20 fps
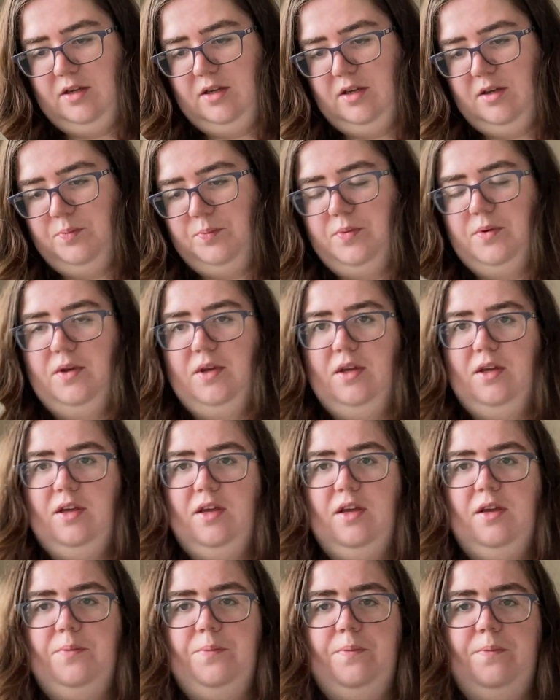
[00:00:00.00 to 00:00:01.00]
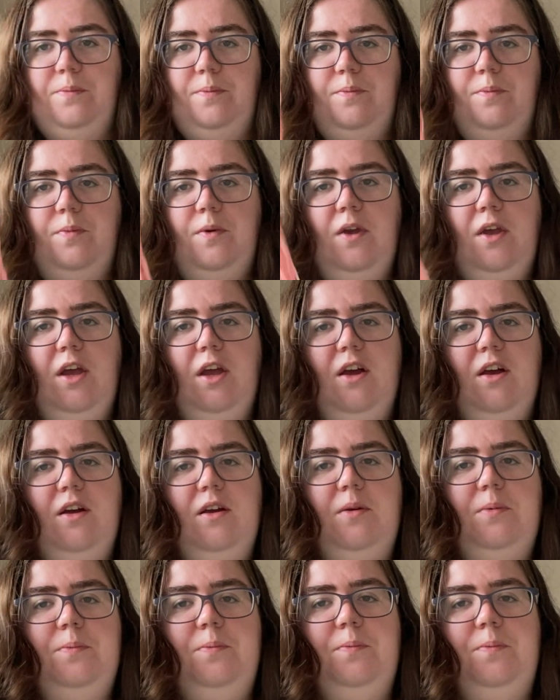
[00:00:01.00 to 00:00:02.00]
Hippie
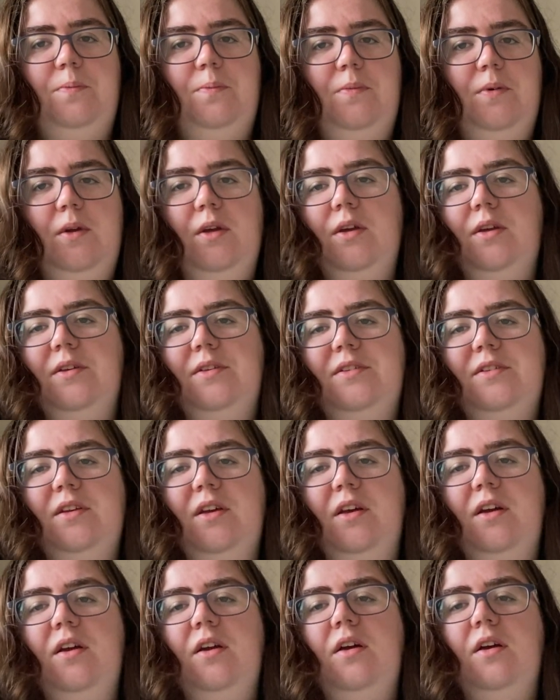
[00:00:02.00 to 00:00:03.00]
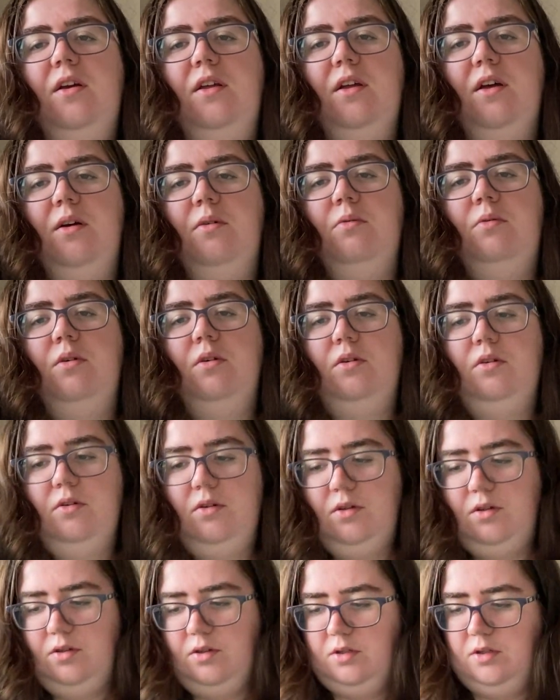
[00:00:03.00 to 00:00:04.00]
Hibis. That one.
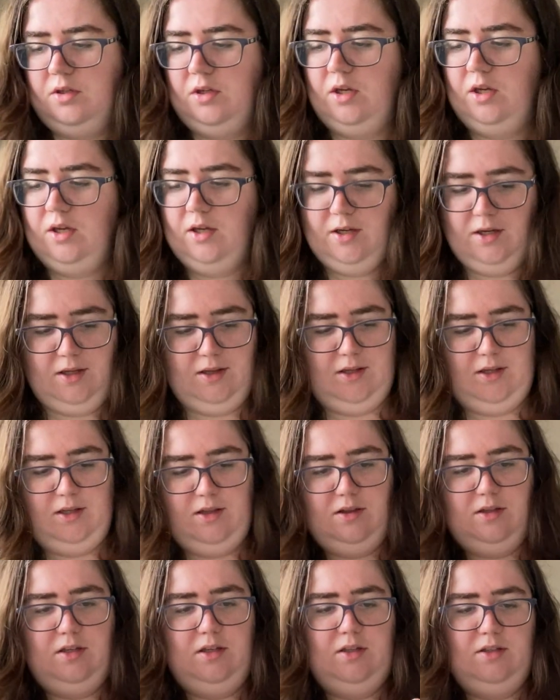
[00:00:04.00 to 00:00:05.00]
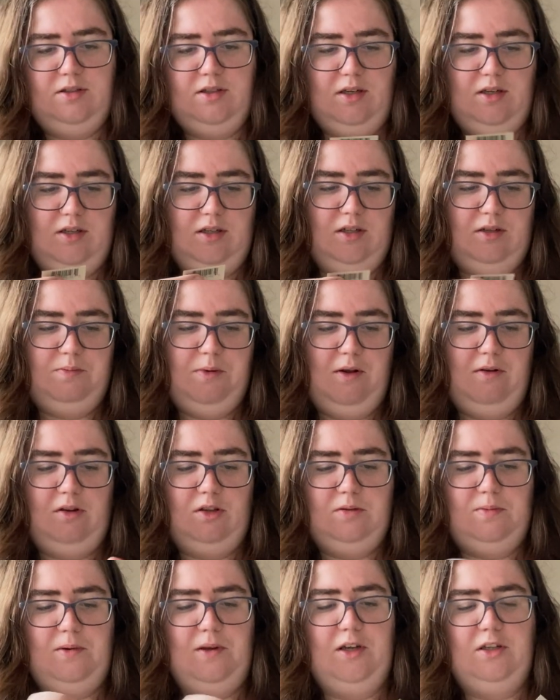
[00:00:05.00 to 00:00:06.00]
And then these are Berry
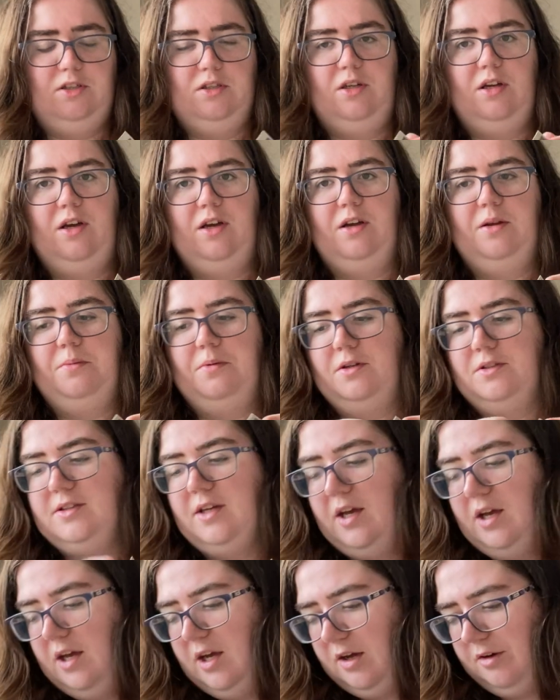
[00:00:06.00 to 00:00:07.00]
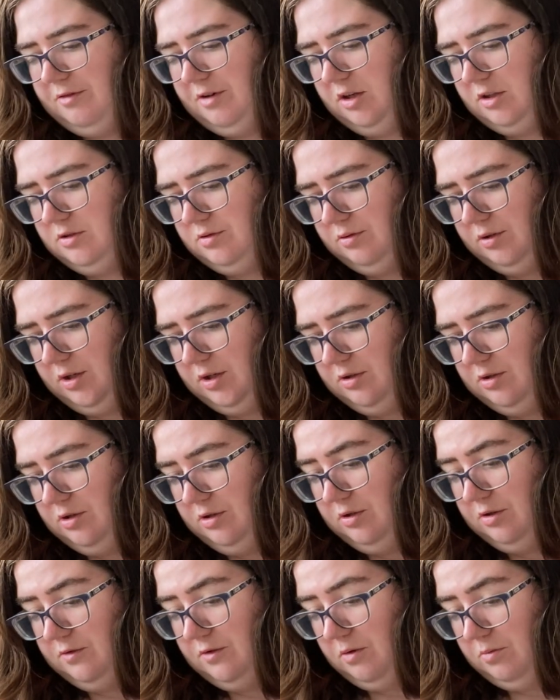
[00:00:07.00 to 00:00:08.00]
Splash and Hibis. I've got to order
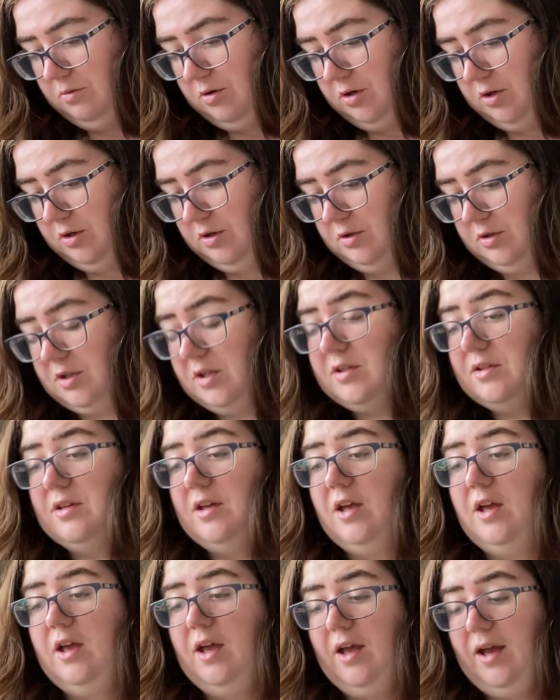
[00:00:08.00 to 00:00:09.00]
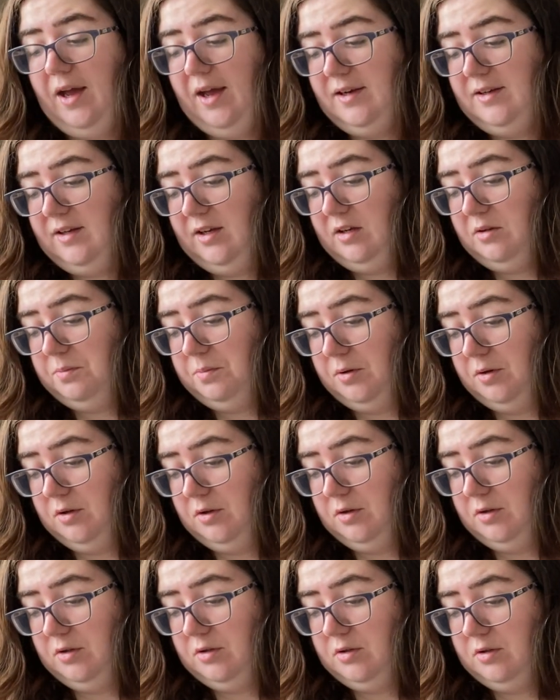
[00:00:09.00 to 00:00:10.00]
another one because I did
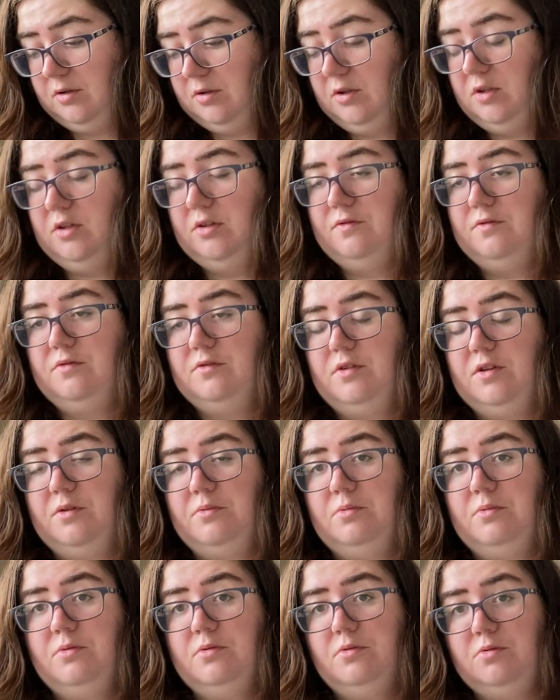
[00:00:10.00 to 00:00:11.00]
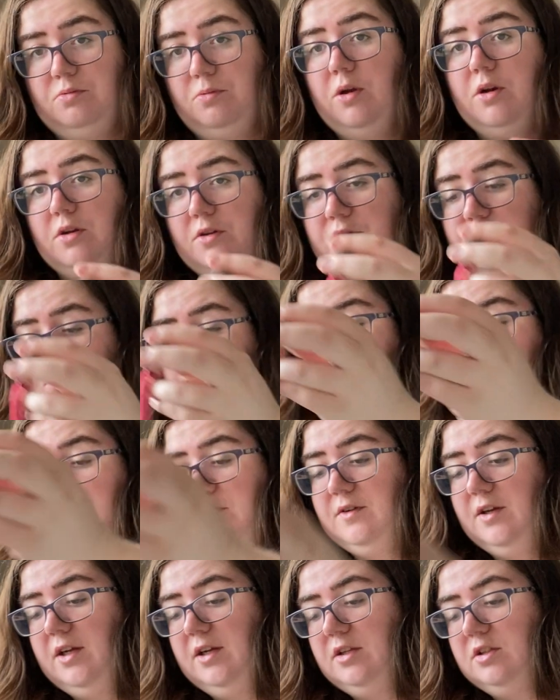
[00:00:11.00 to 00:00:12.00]
put the one and 2
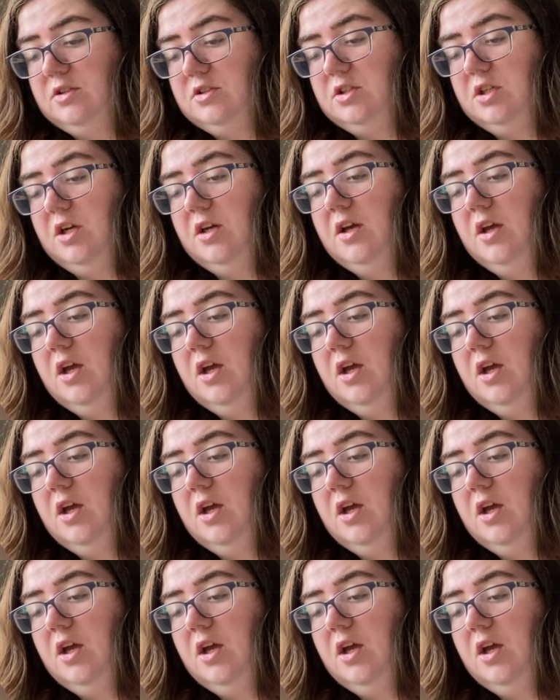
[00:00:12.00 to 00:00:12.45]
in each.